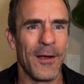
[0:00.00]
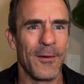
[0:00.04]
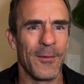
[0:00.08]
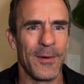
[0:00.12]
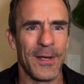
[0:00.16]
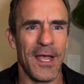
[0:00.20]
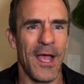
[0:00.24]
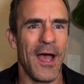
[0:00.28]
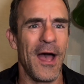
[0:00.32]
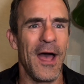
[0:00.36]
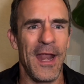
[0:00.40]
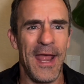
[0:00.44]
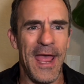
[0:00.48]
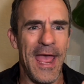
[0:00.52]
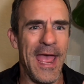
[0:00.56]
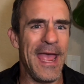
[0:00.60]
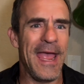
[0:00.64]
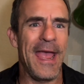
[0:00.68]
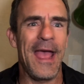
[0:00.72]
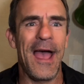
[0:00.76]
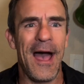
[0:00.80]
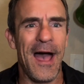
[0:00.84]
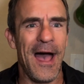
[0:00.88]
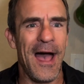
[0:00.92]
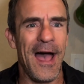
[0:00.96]
We got
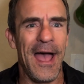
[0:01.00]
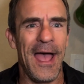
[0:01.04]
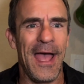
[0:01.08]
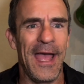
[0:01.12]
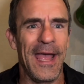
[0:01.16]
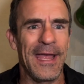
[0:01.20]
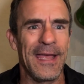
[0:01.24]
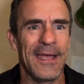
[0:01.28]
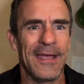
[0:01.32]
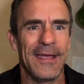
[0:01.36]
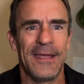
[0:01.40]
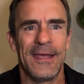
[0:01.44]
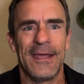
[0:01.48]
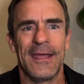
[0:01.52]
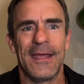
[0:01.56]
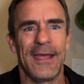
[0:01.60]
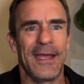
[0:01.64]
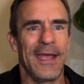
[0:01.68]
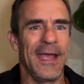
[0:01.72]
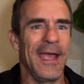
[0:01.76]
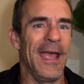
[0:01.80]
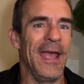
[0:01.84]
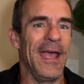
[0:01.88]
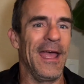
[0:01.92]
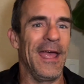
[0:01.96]
AI
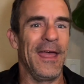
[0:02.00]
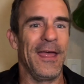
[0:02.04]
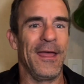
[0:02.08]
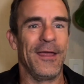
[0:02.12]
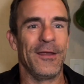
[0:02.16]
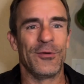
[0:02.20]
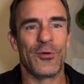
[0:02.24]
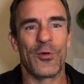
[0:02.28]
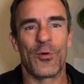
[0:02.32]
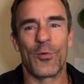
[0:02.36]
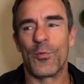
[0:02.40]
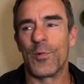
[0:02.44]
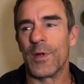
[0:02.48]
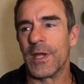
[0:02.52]
and